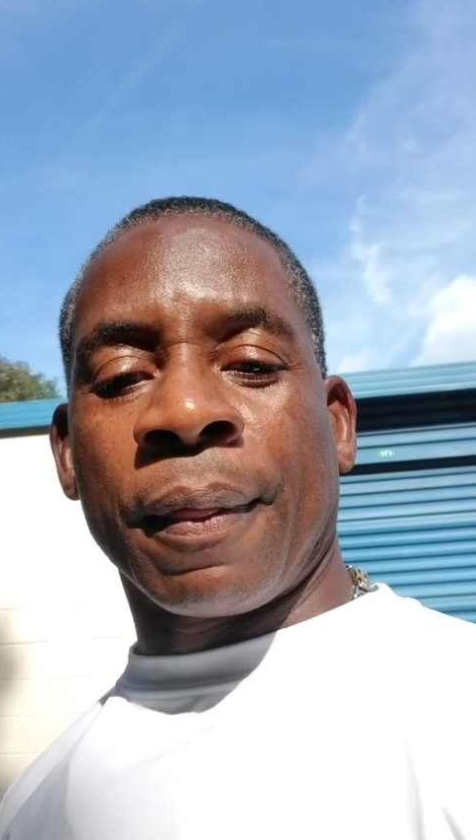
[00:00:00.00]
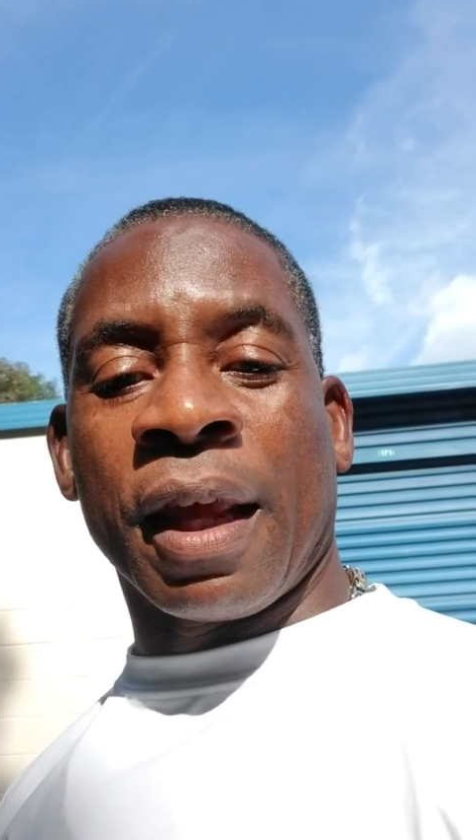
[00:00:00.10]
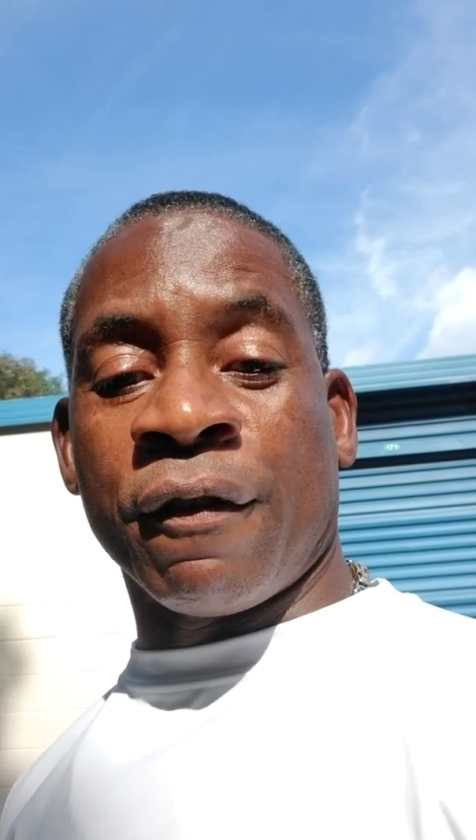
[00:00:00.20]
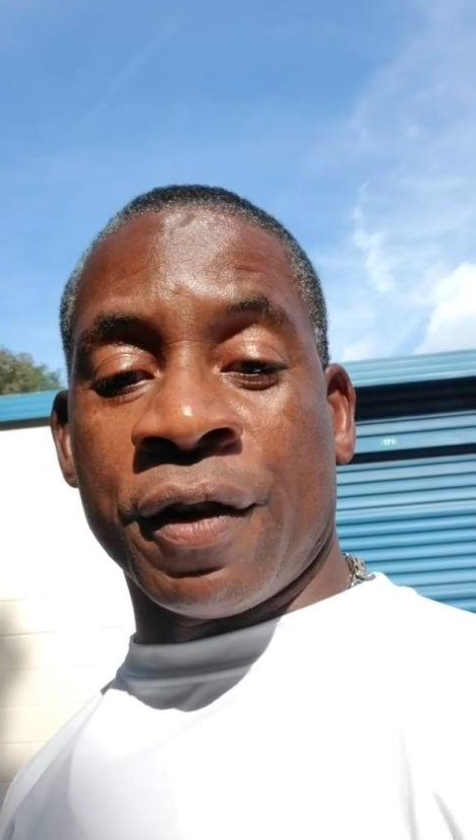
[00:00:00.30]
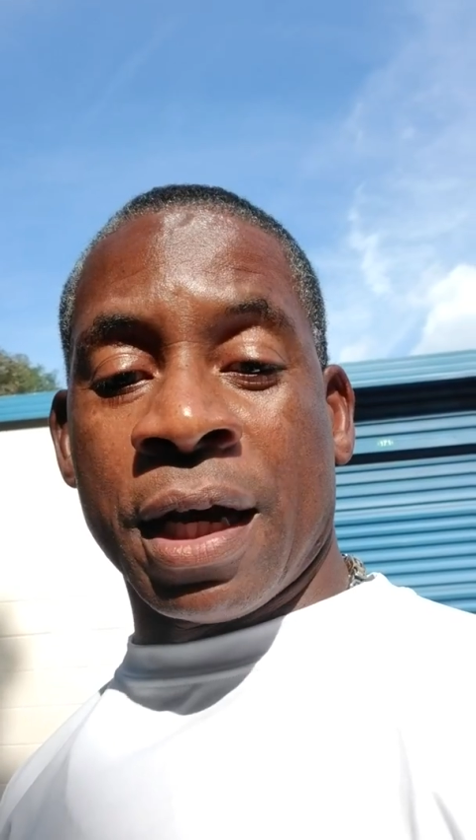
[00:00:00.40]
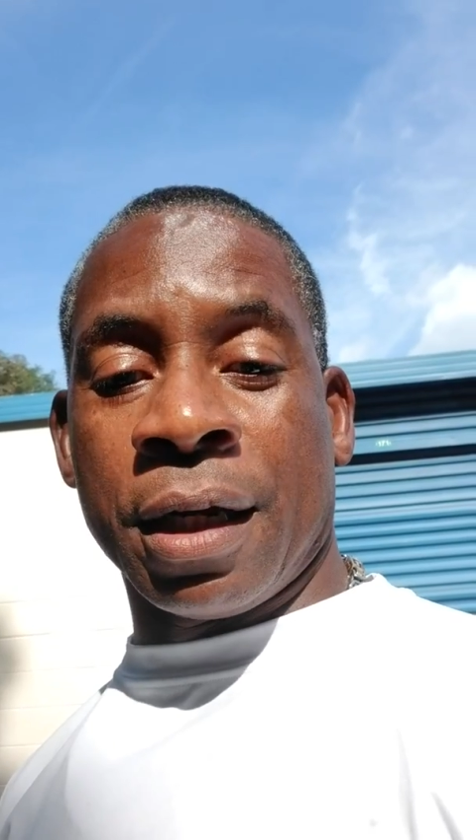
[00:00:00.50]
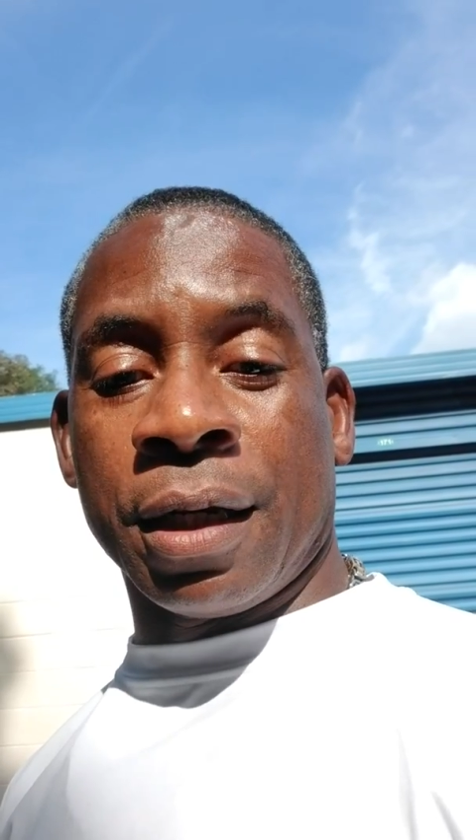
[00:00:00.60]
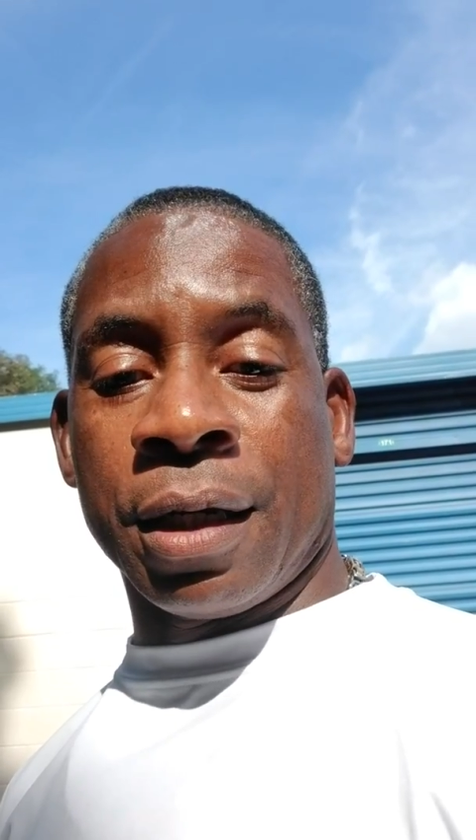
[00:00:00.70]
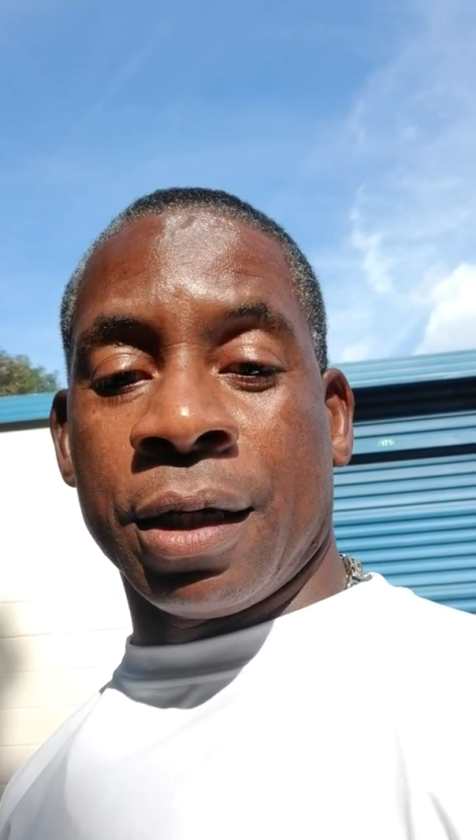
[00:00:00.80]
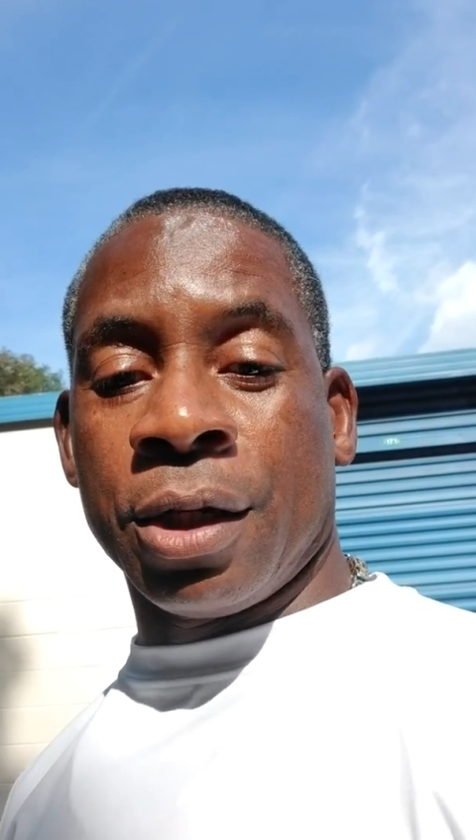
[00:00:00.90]
If not,
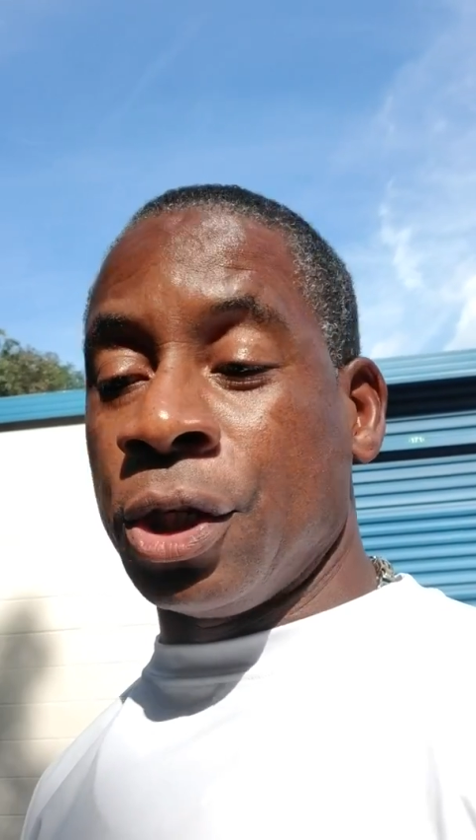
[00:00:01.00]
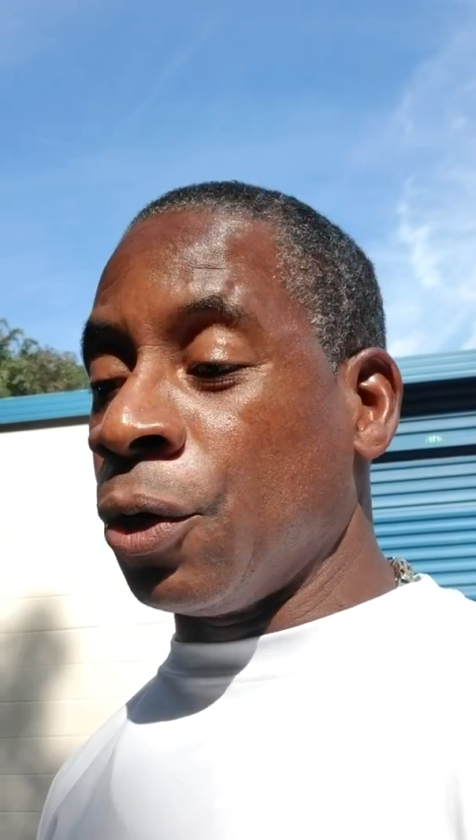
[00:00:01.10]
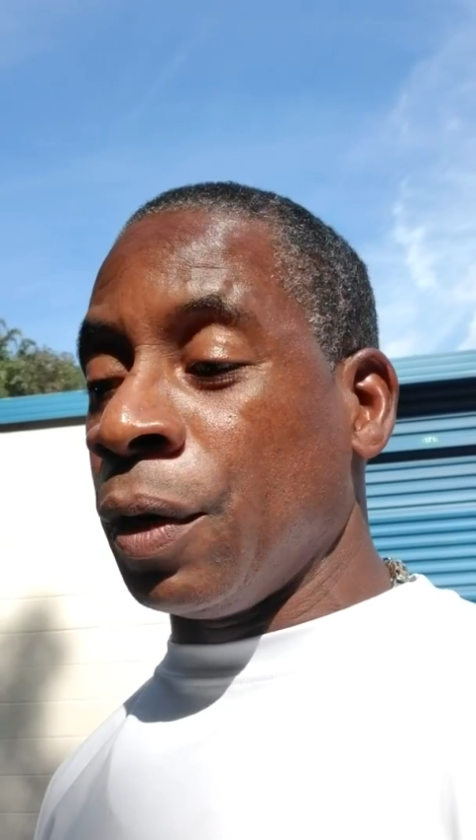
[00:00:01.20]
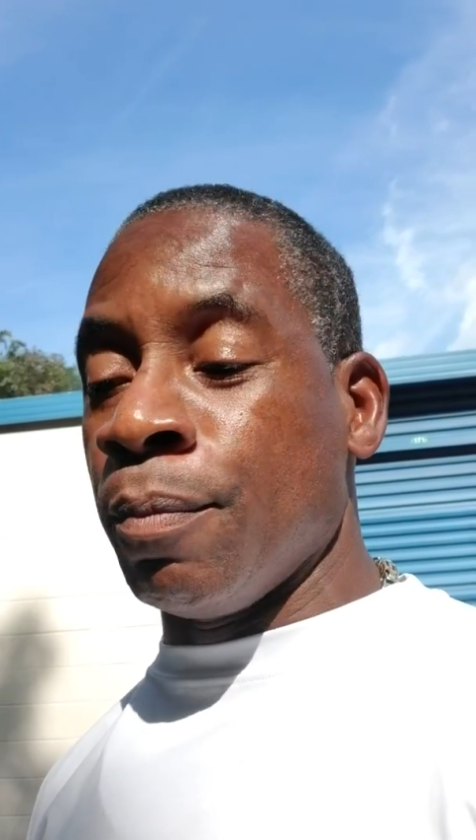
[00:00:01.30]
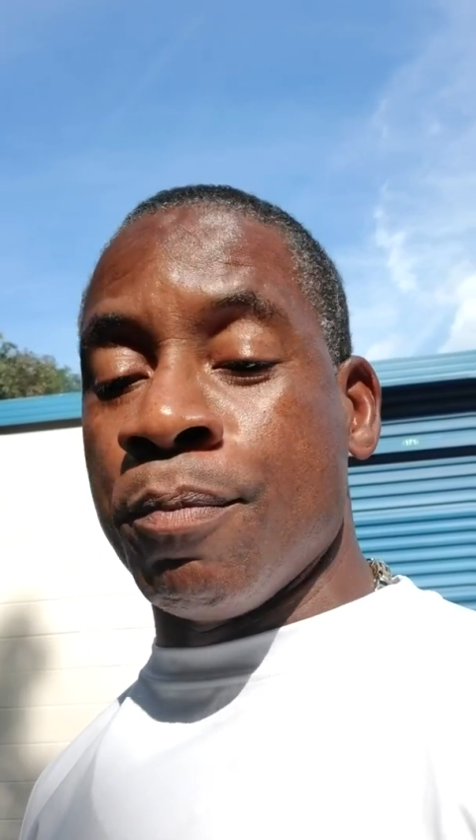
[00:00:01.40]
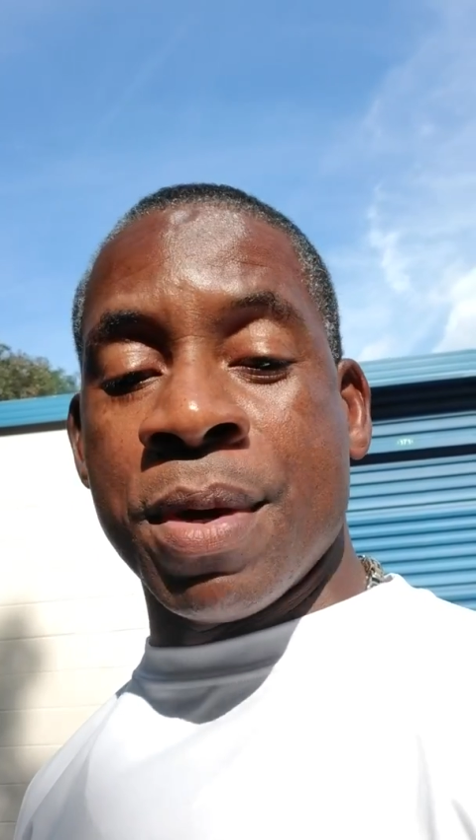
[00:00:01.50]
you're in